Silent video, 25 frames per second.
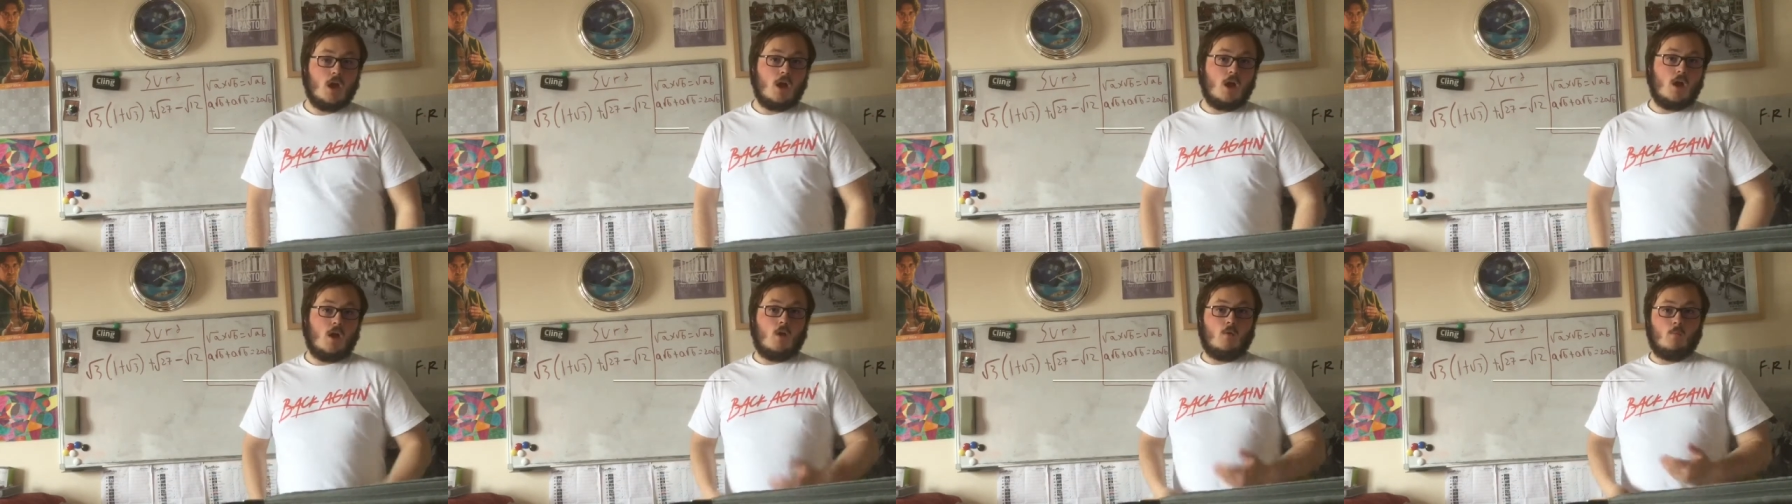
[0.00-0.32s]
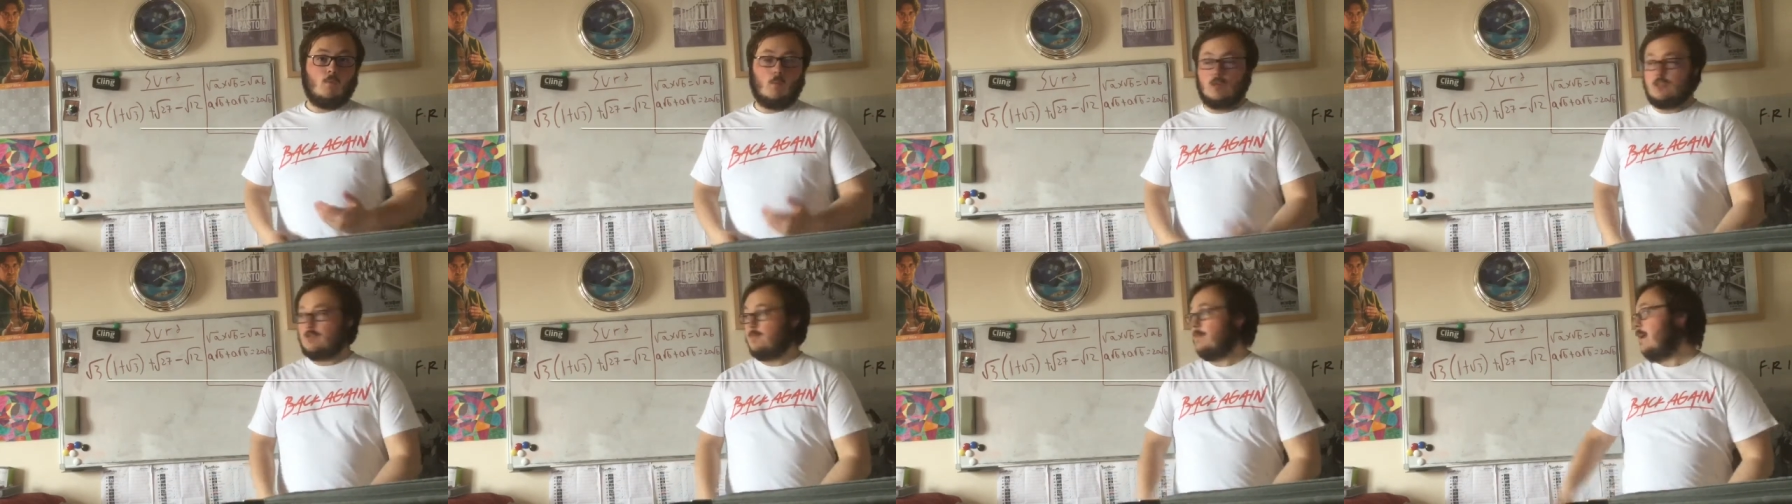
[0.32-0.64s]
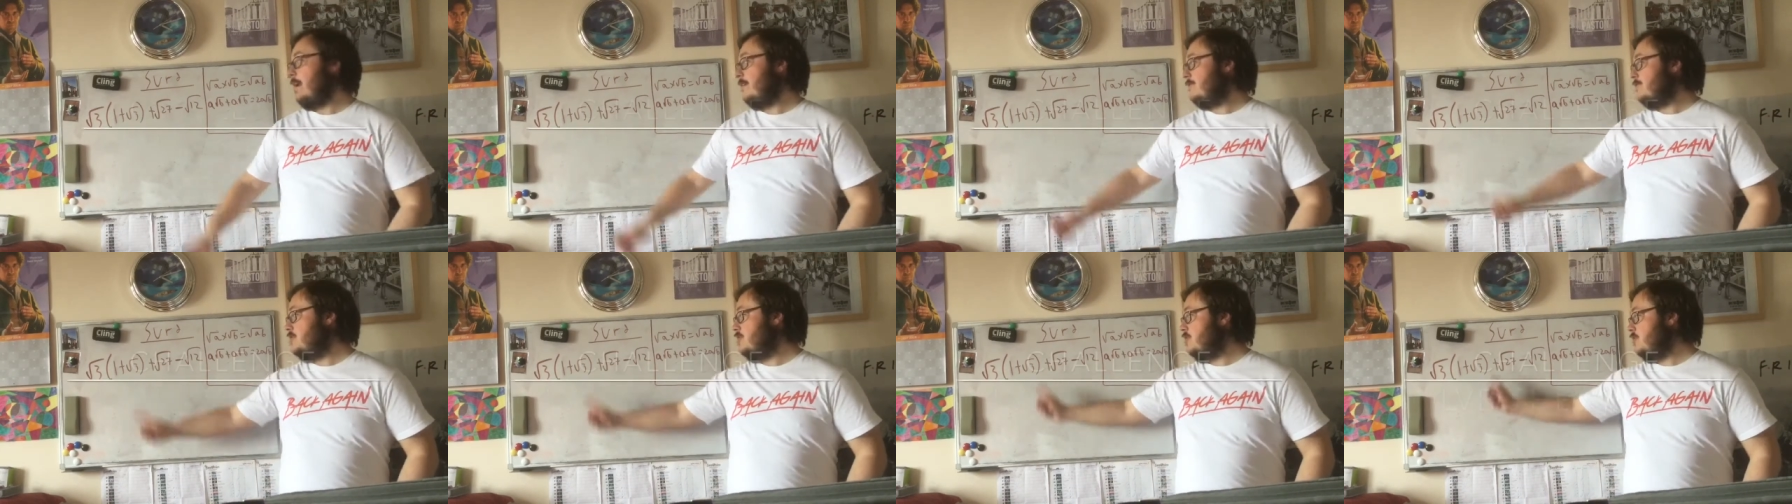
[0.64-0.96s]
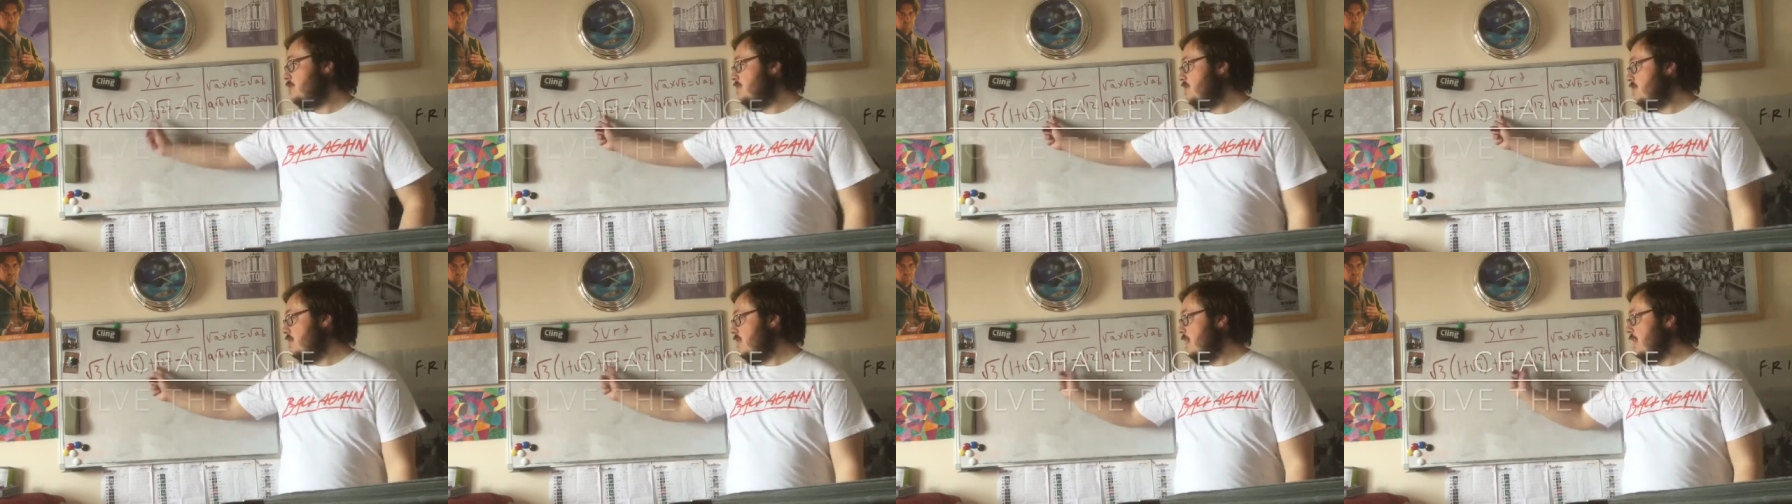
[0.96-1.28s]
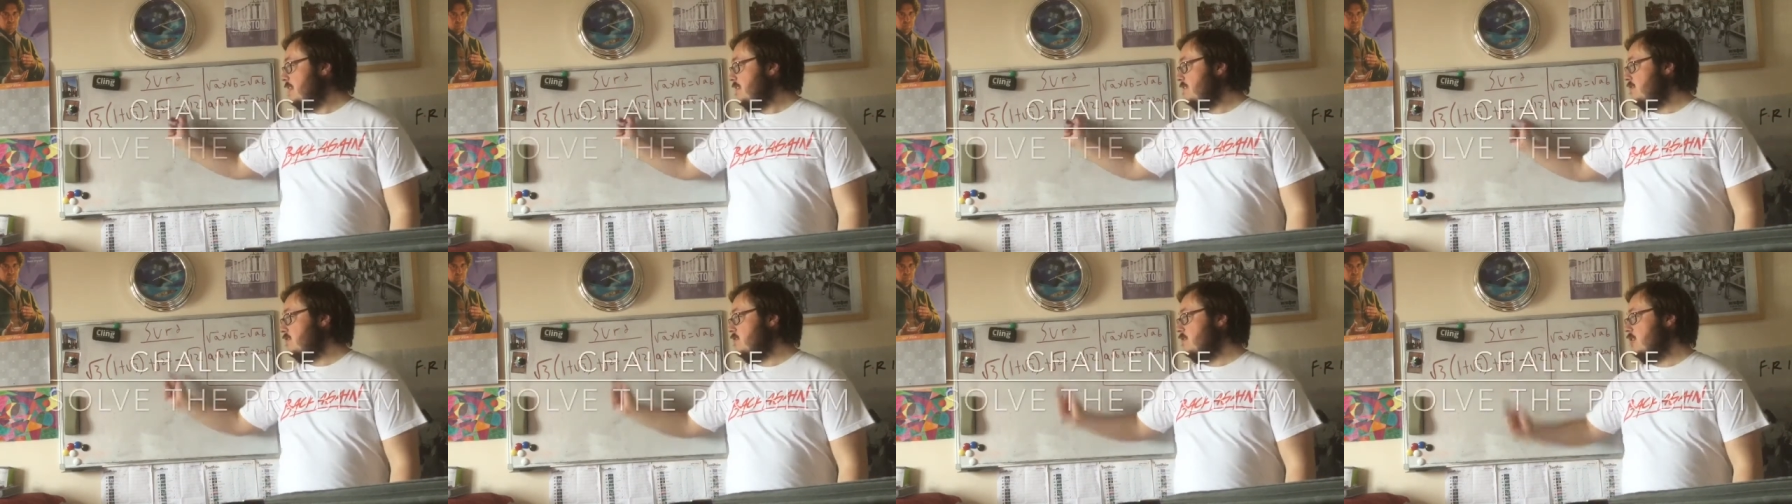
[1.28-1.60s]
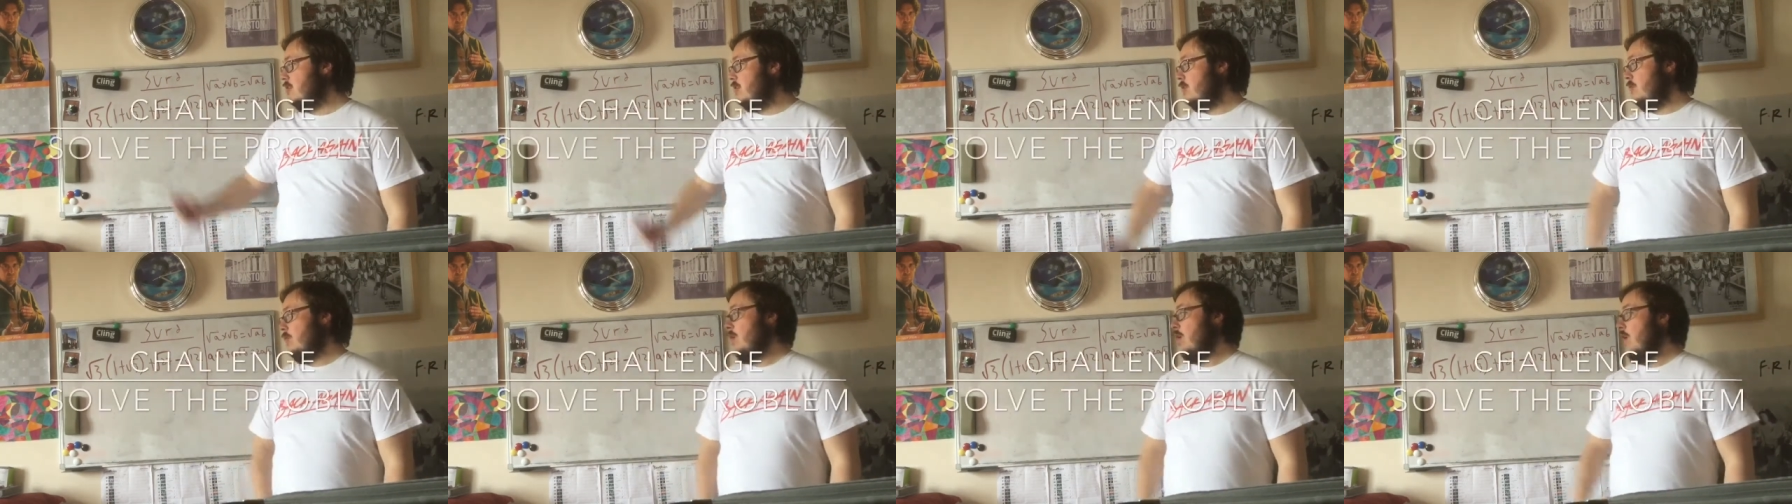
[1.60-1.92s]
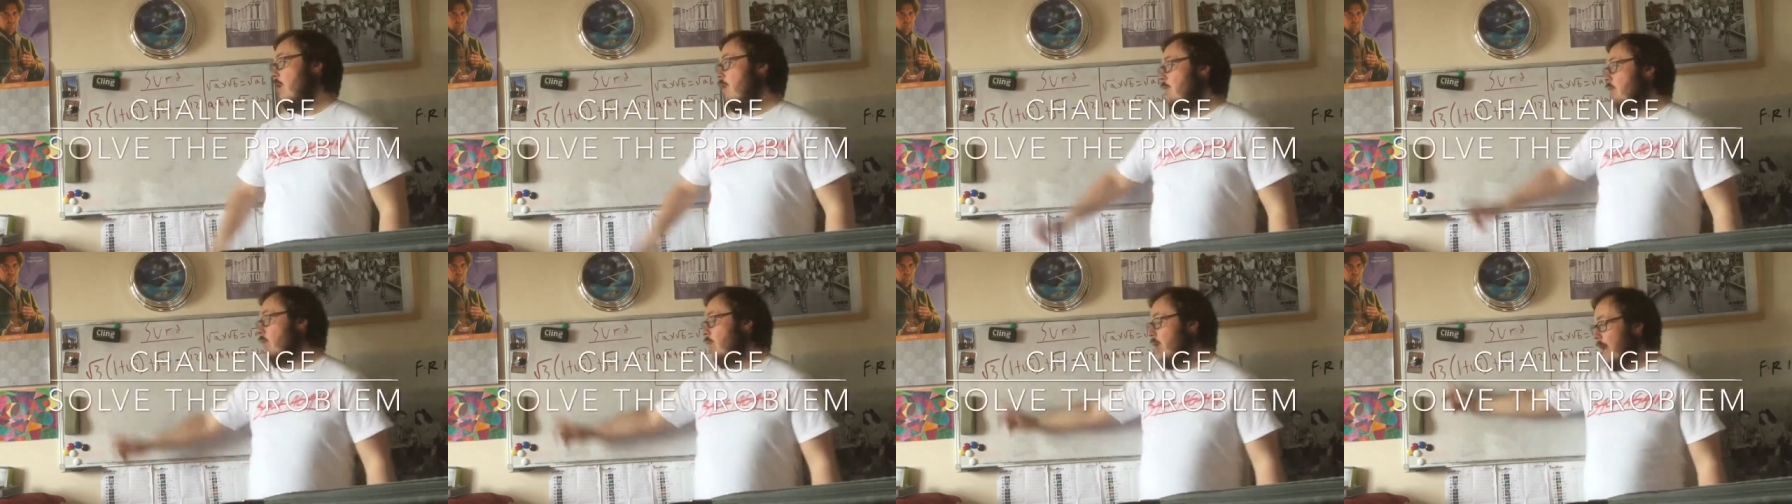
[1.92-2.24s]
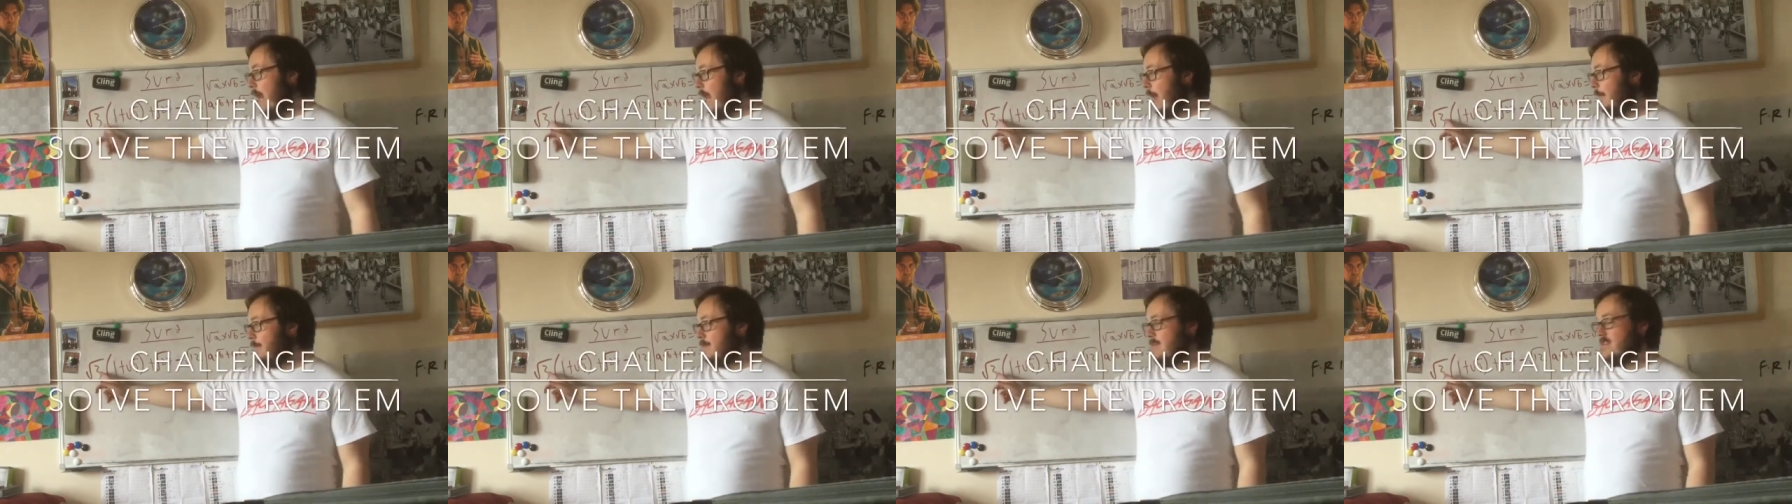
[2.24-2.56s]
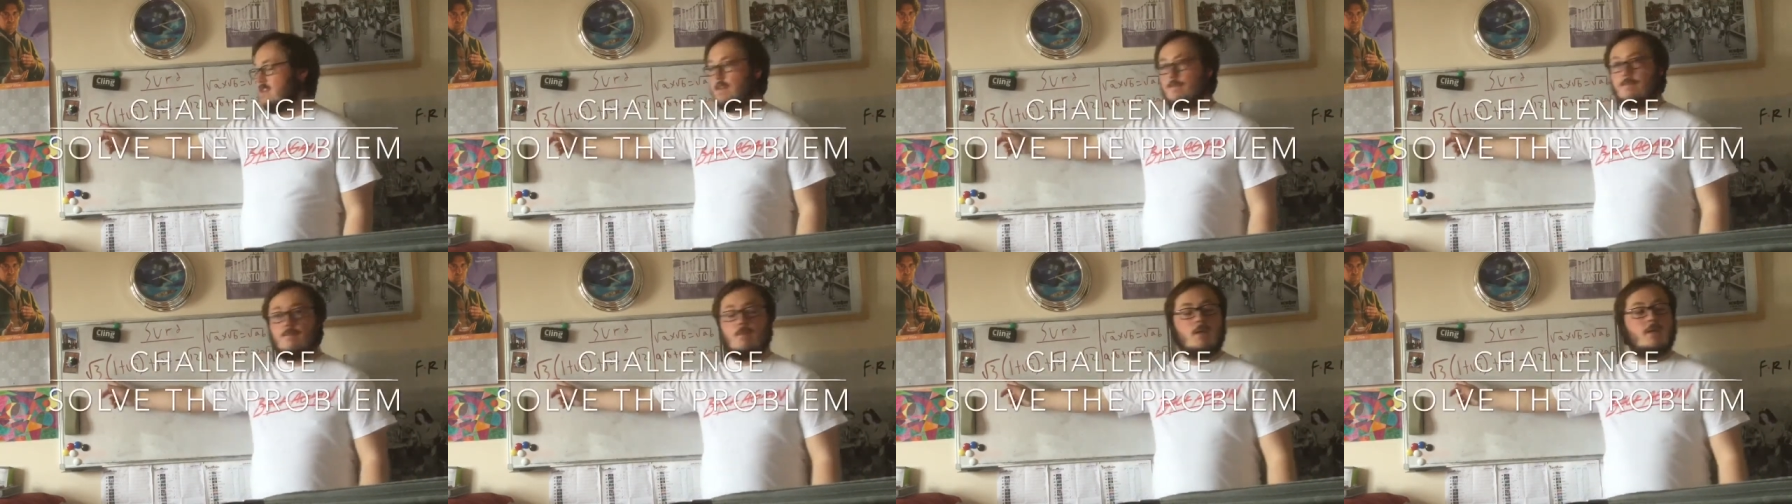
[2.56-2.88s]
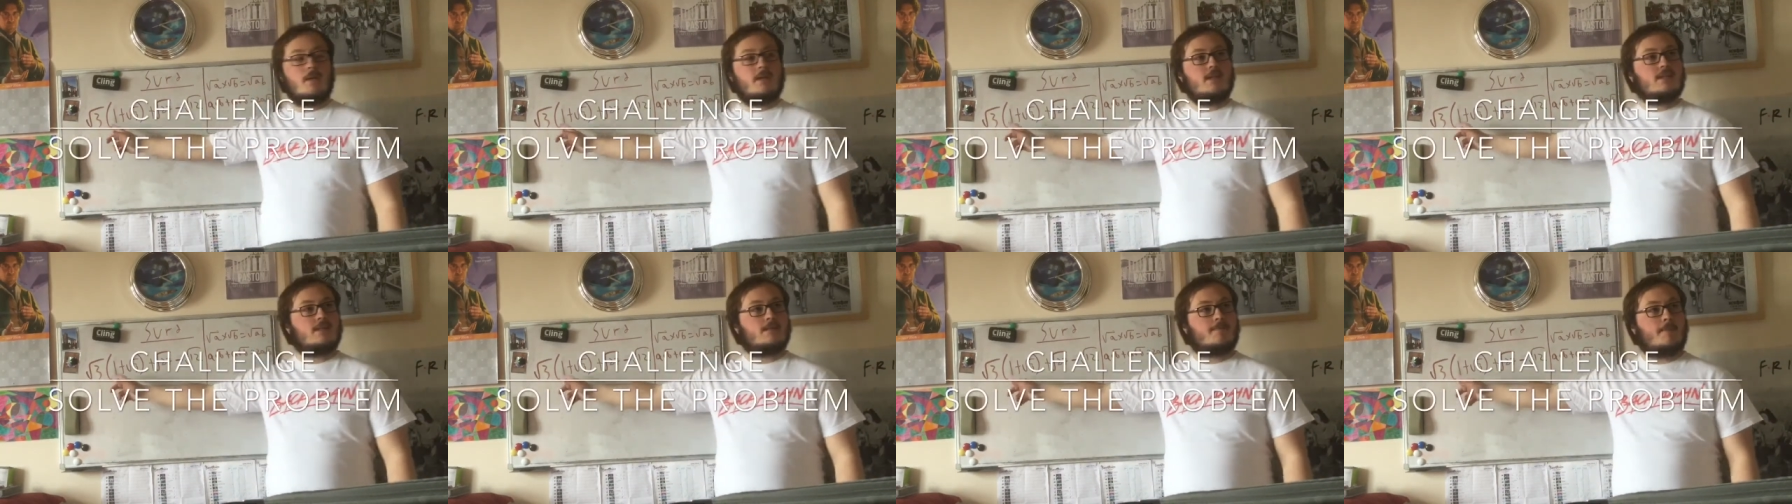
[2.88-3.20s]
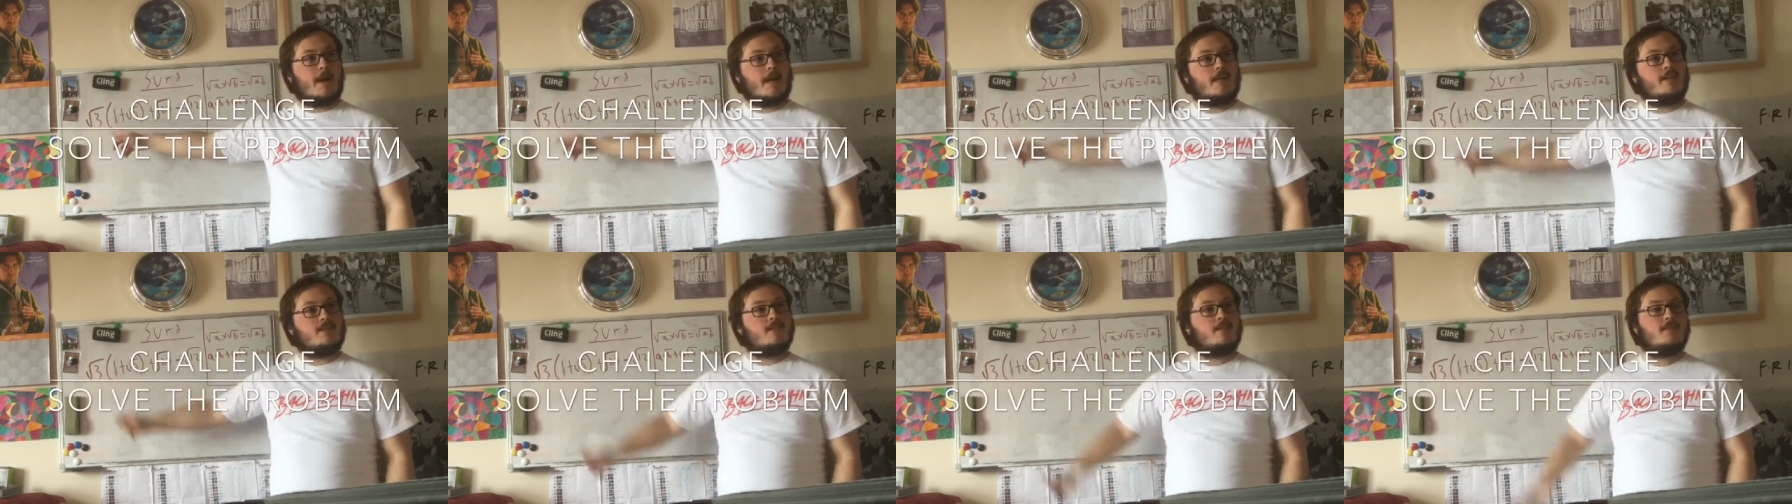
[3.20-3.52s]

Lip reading: What do we have to do to these two? What happens if we expanded